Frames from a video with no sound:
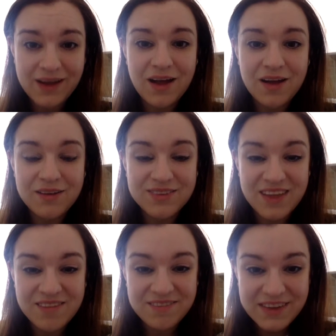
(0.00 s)
it hurts
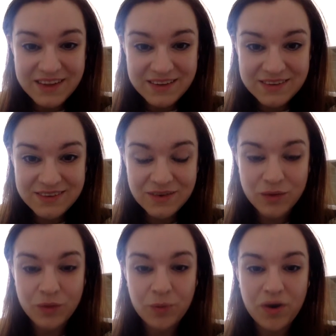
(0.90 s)
their feet,
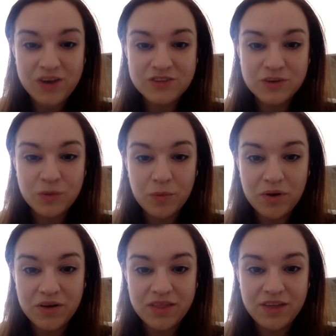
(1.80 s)
or the pressure on one
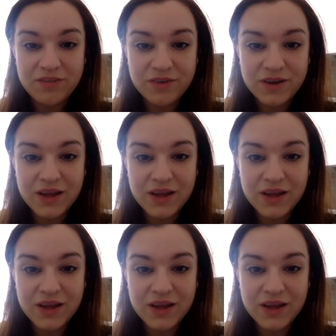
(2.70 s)
part of their foot.